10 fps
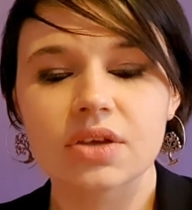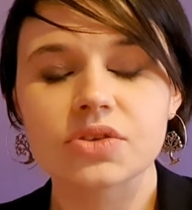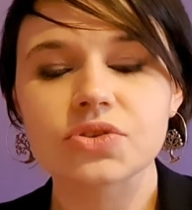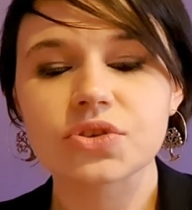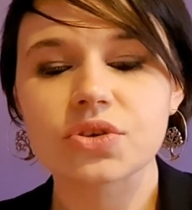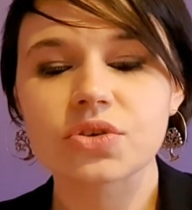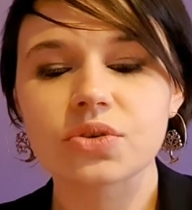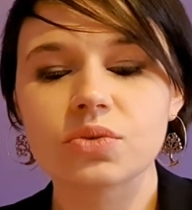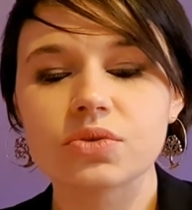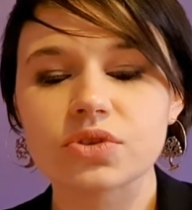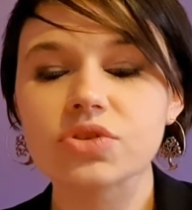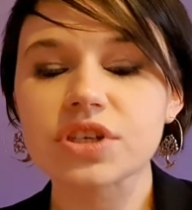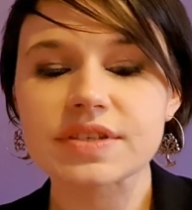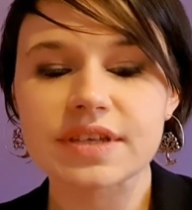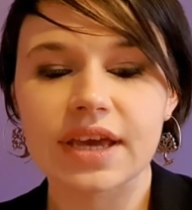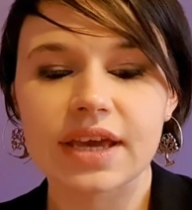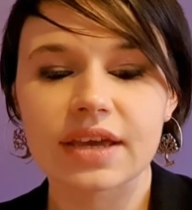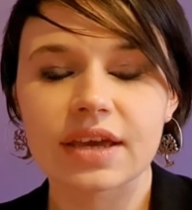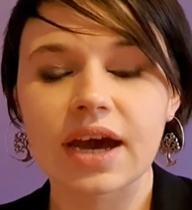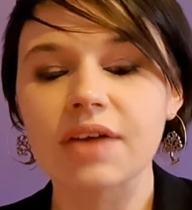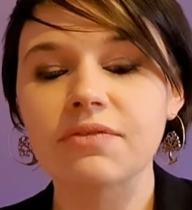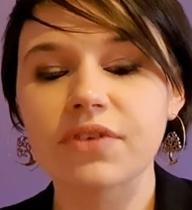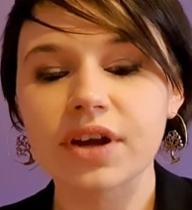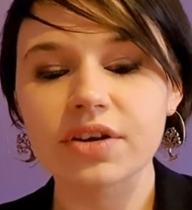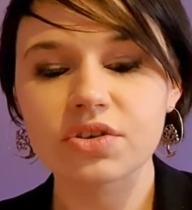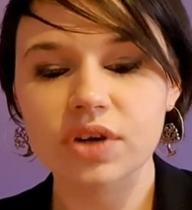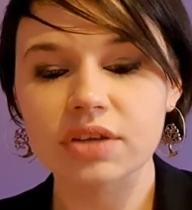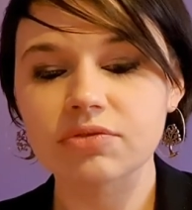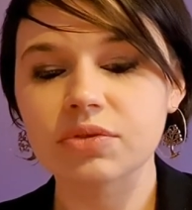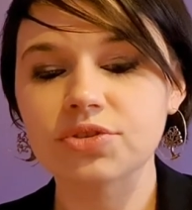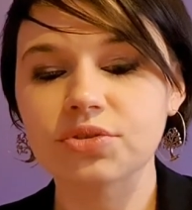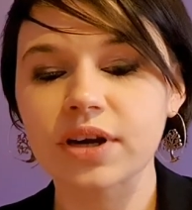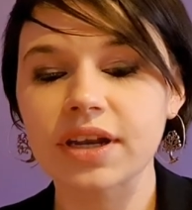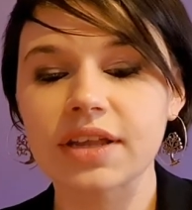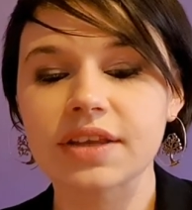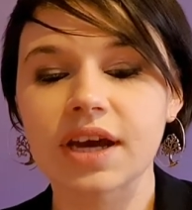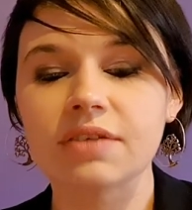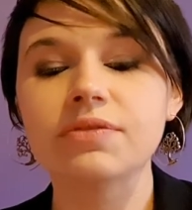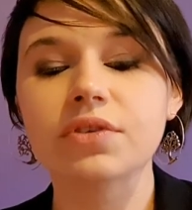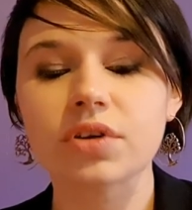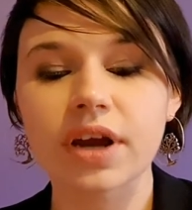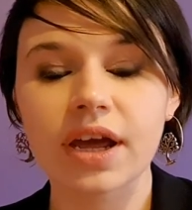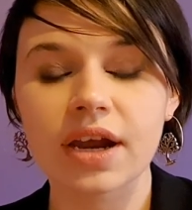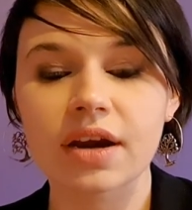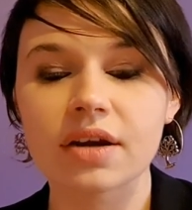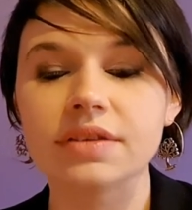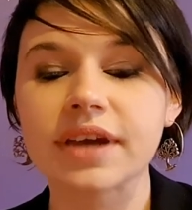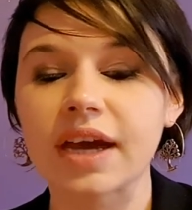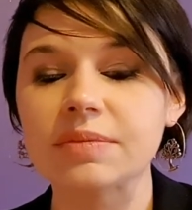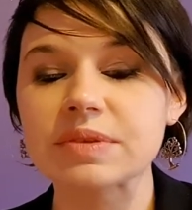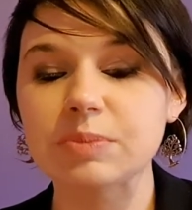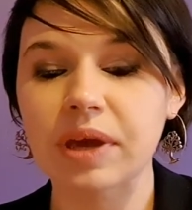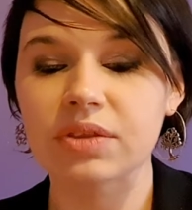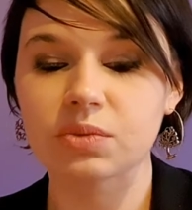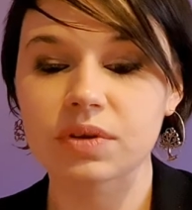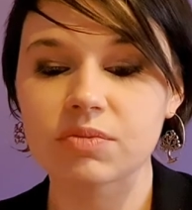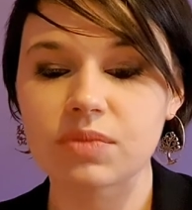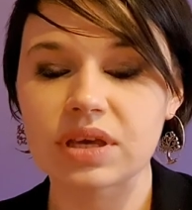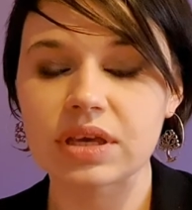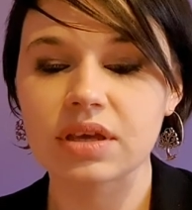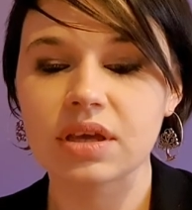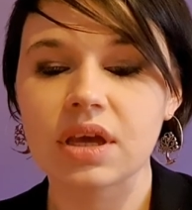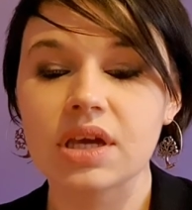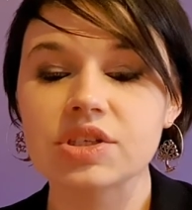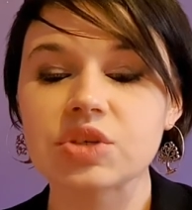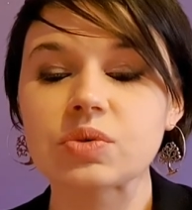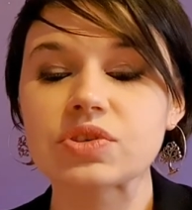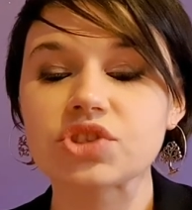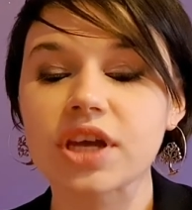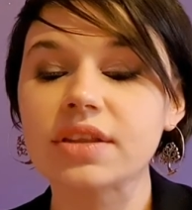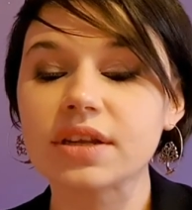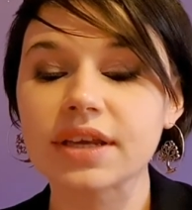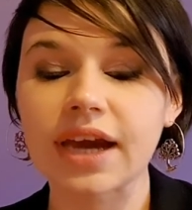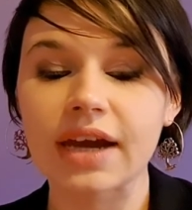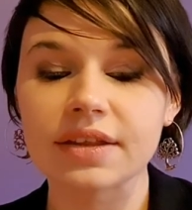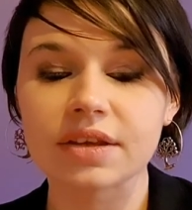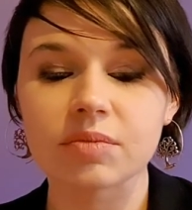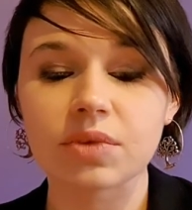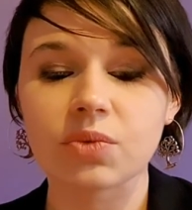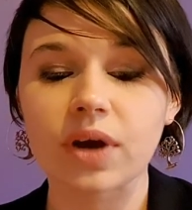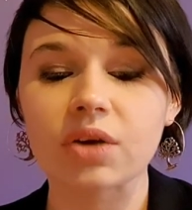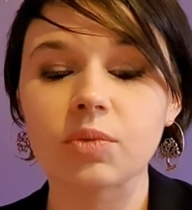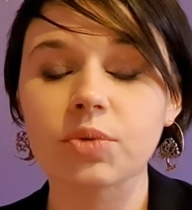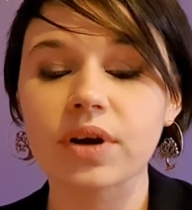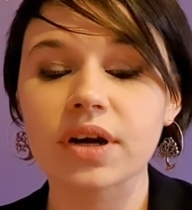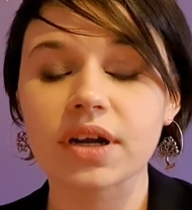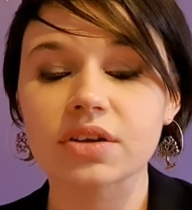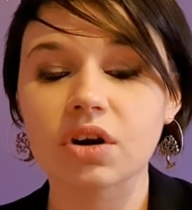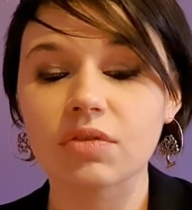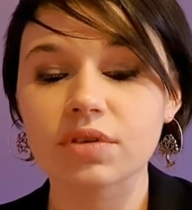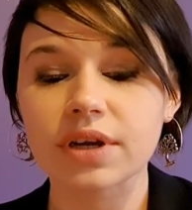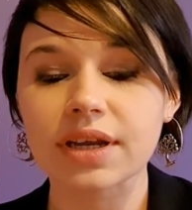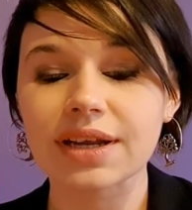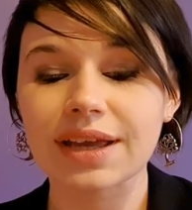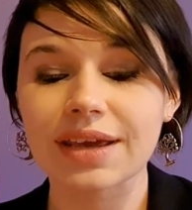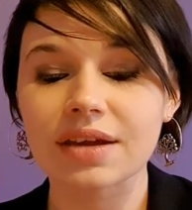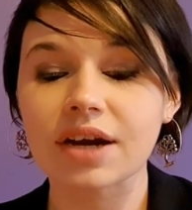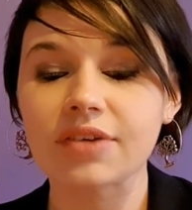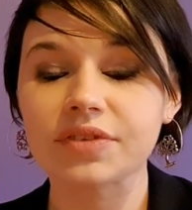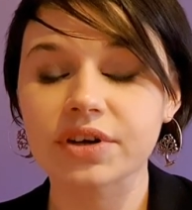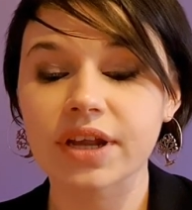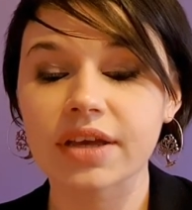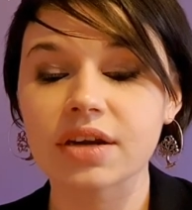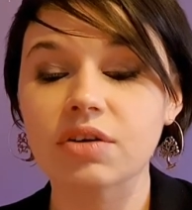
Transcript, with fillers: So Zosia say, I'm very grateful to Arleta for her time spent with me. She was gently guiding me while we were uncovering layer after layer